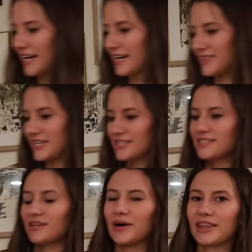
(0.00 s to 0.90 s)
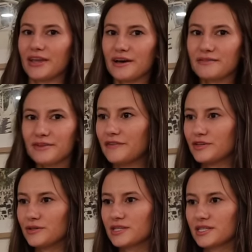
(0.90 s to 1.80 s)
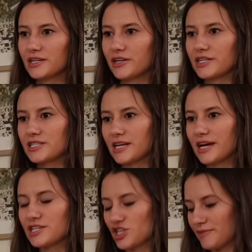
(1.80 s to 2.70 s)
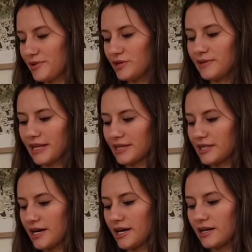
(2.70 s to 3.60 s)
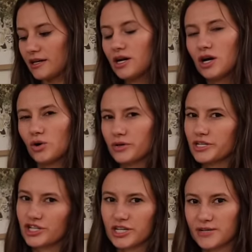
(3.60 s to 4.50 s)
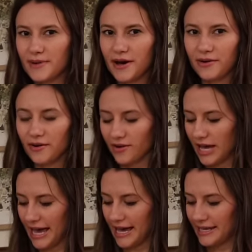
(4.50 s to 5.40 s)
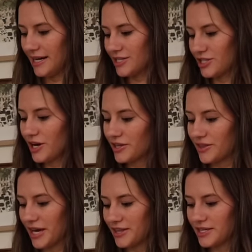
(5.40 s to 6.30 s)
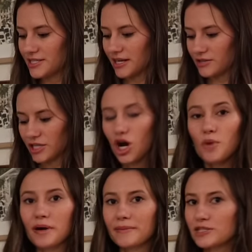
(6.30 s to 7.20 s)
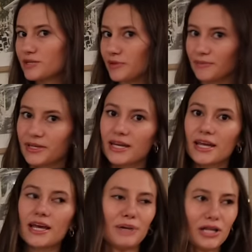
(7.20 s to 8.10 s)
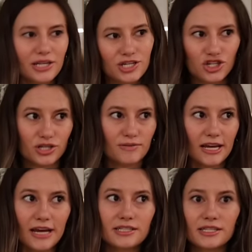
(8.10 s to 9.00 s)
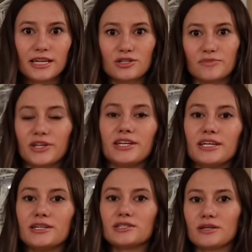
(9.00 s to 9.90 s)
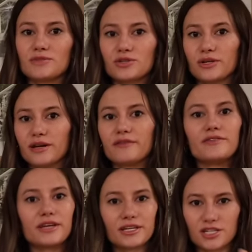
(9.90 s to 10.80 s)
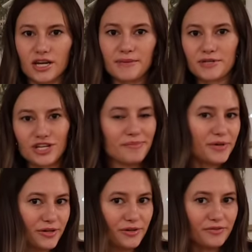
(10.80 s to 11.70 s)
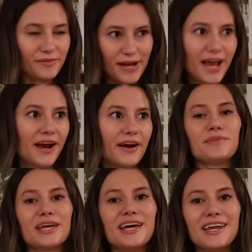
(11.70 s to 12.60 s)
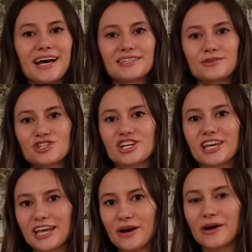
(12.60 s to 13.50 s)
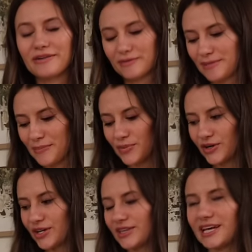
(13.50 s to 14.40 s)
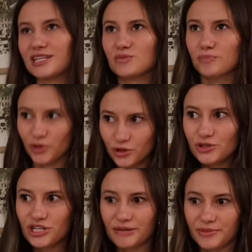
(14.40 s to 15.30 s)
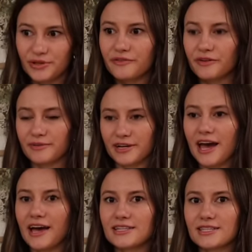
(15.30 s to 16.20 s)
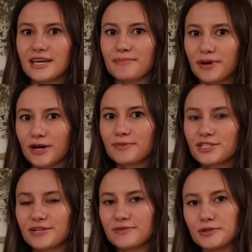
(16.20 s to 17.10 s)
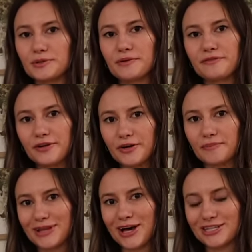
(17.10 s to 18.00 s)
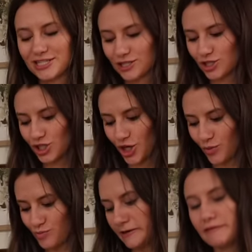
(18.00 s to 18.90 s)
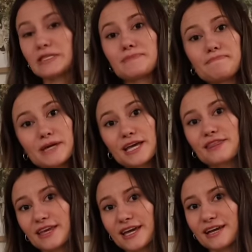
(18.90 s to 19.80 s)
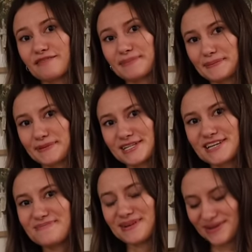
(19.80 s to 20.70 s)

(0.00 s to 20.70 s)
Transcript: I got this, so I love, I've used the Kristen S shampoo, but like the orangish bottle, and I saw that they had this, and I was like, oh, purple shampoo, I'm getting ball ash done to my hair today, so I'm gonna need some sort of the type of shampoo for my hair. But then as I was checking out, I remembered that it's blue shampoo for brunettes and purple shampoo for blondes. So now I have this big thing of purple shampoo.